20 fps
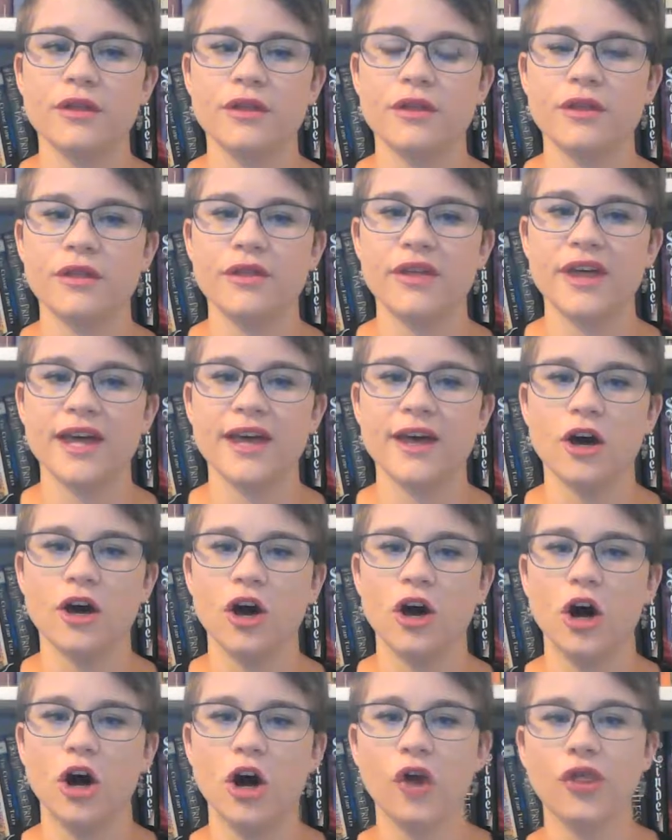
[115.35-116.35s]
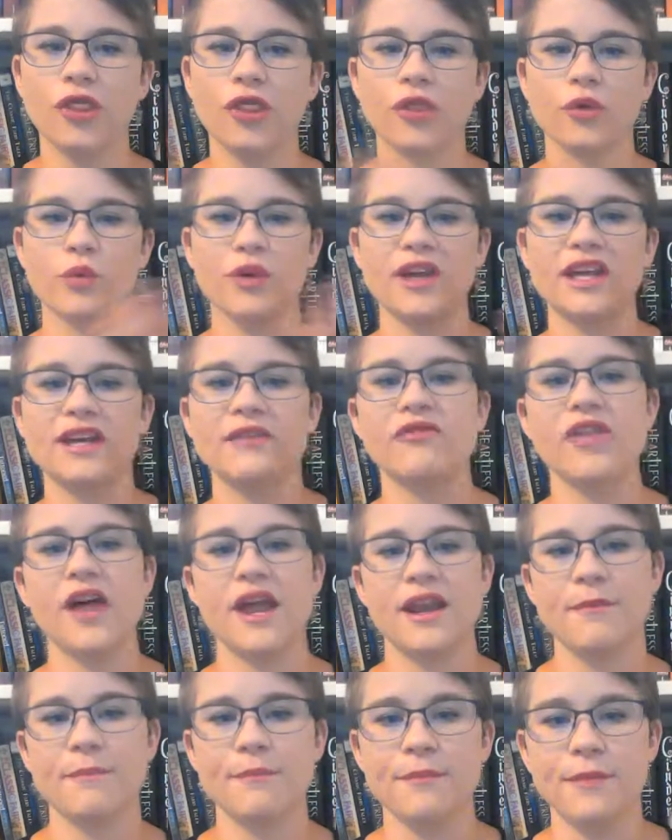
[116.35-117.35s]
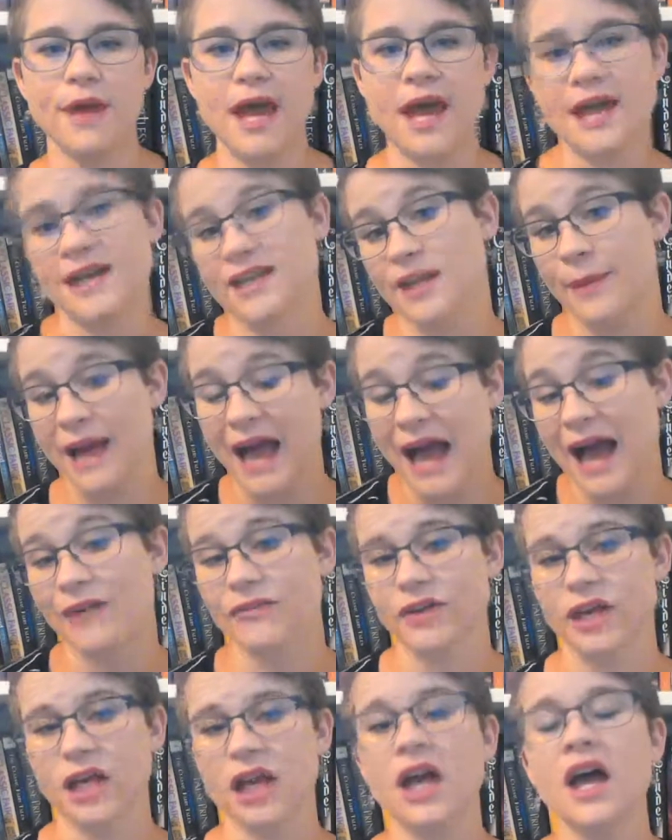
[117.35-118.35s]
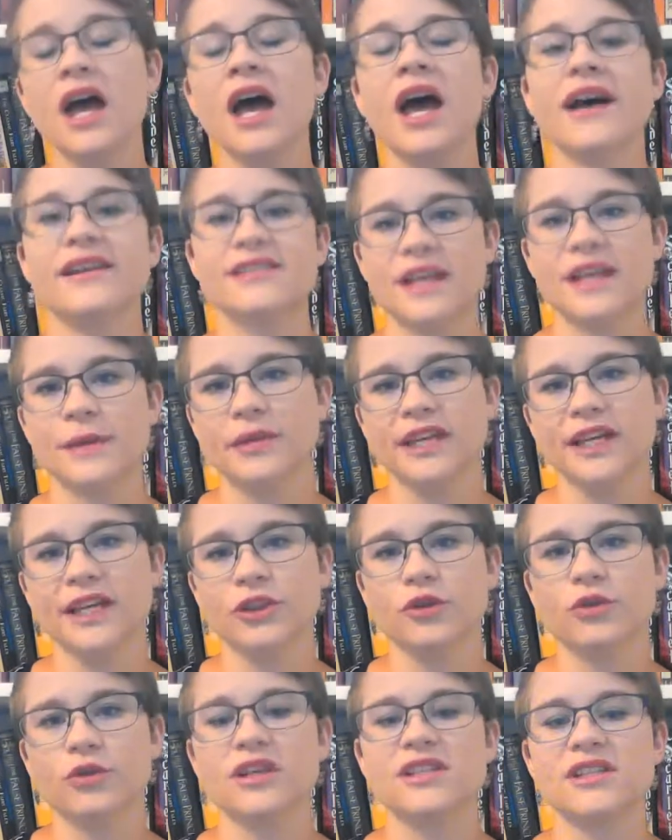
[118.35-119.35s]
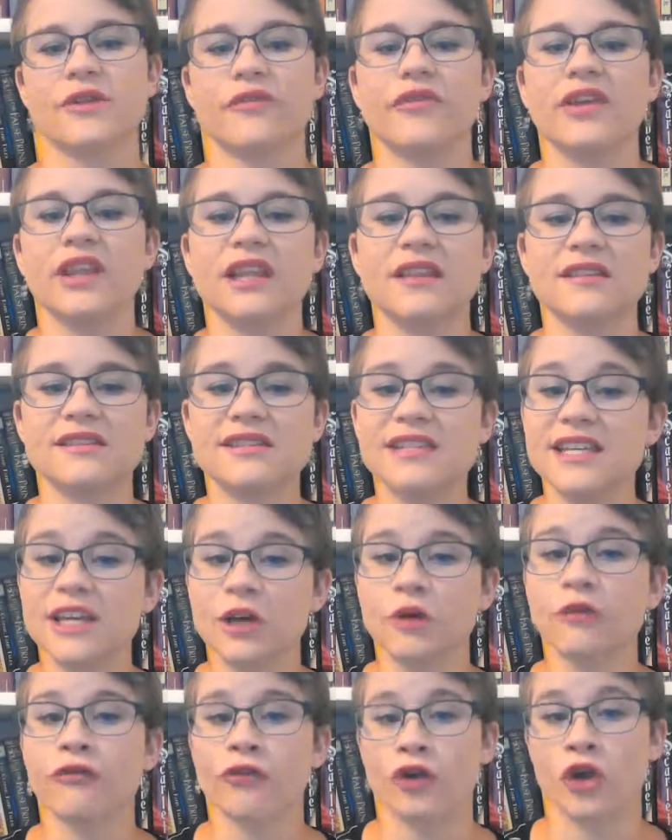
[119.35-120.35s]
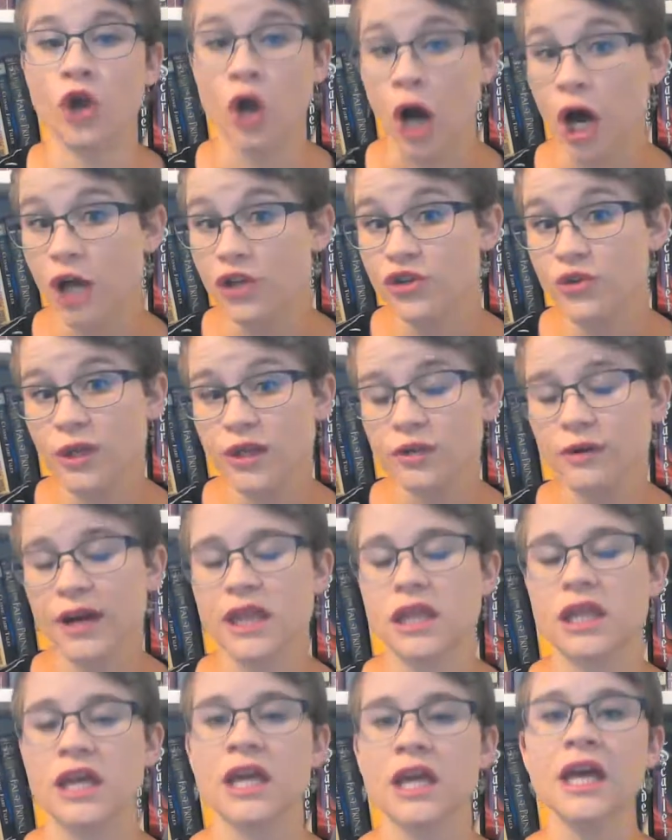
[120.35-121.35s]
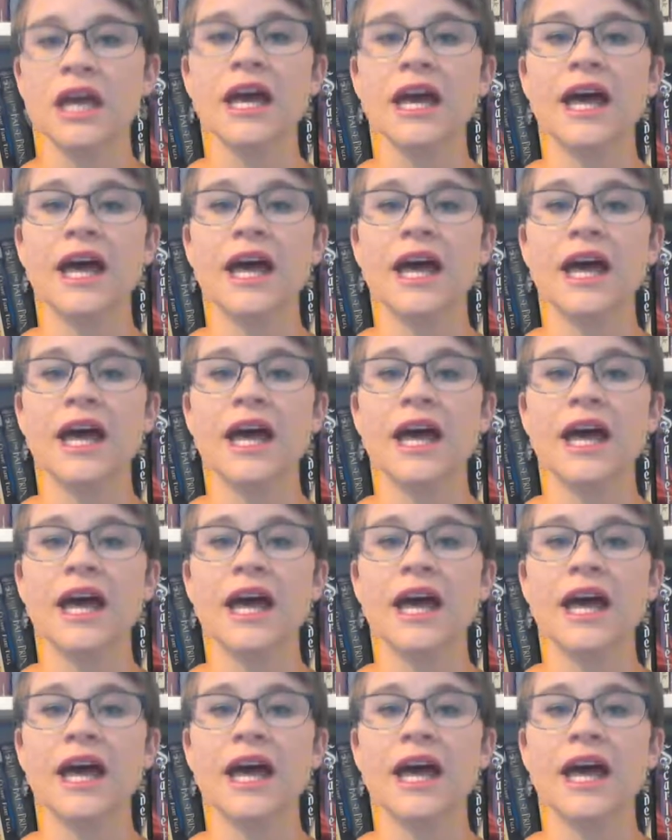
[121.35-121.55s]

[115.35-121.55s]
that all three of them end up having as Emily and Lucas are feeling this guilt for not doing the right thing